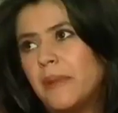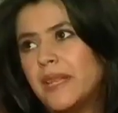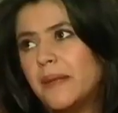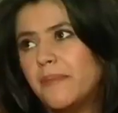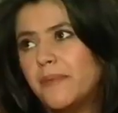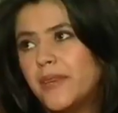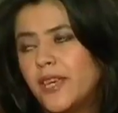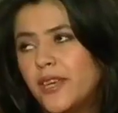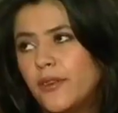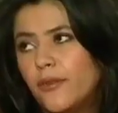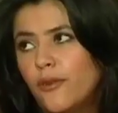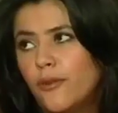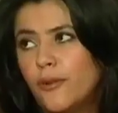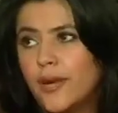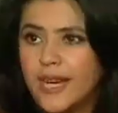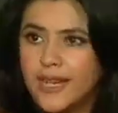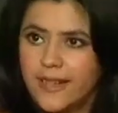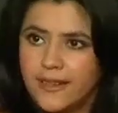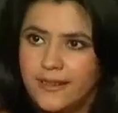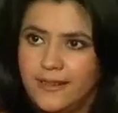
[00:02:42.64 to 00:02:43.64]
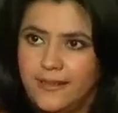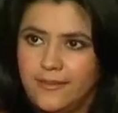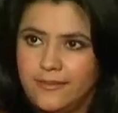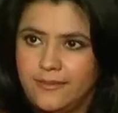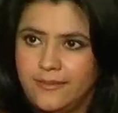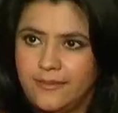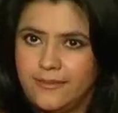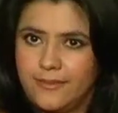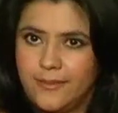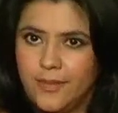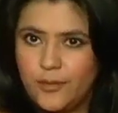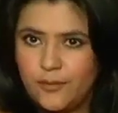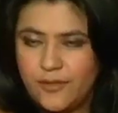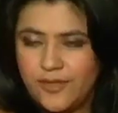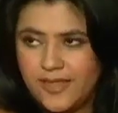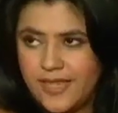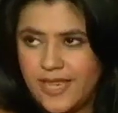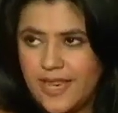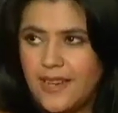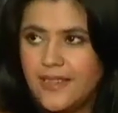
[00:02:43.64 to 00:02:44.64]
Matlab ki, you look at her, you
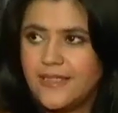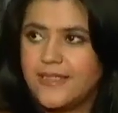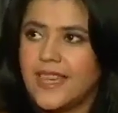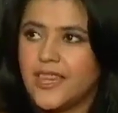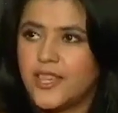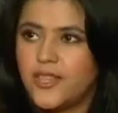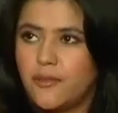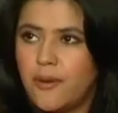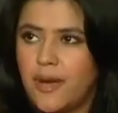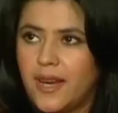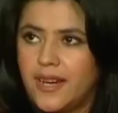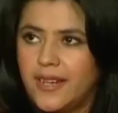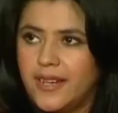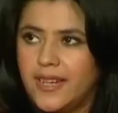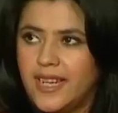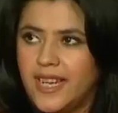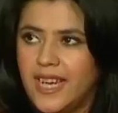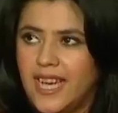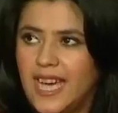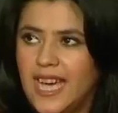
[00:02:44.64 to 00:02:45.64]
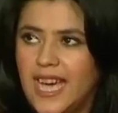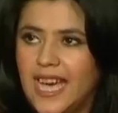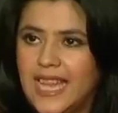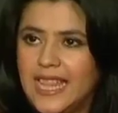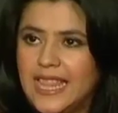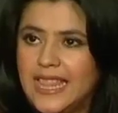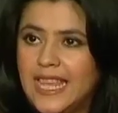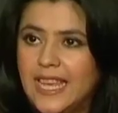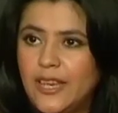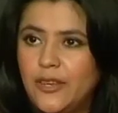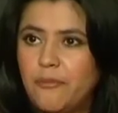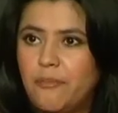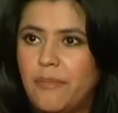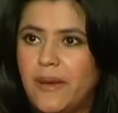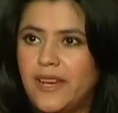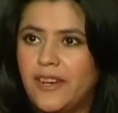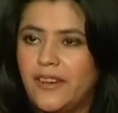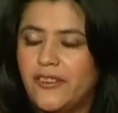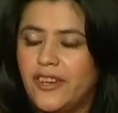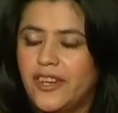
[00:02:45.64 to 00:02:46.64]
see her sexuality, and then you
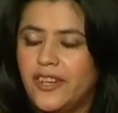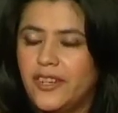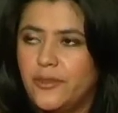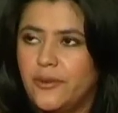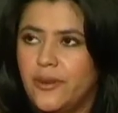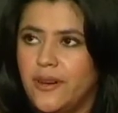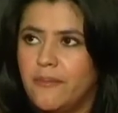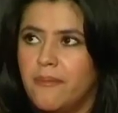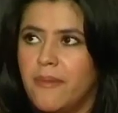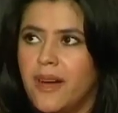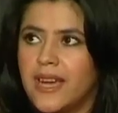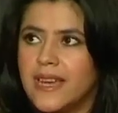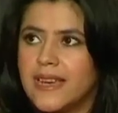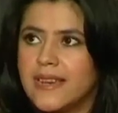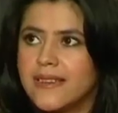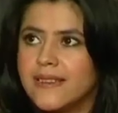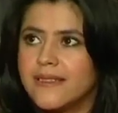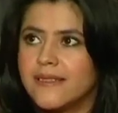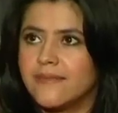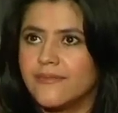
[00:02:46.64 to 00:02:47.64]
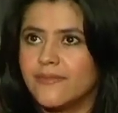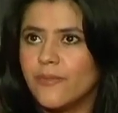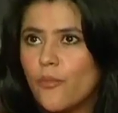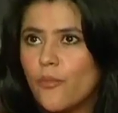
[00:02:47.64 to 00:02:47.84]
penetrate to her mind.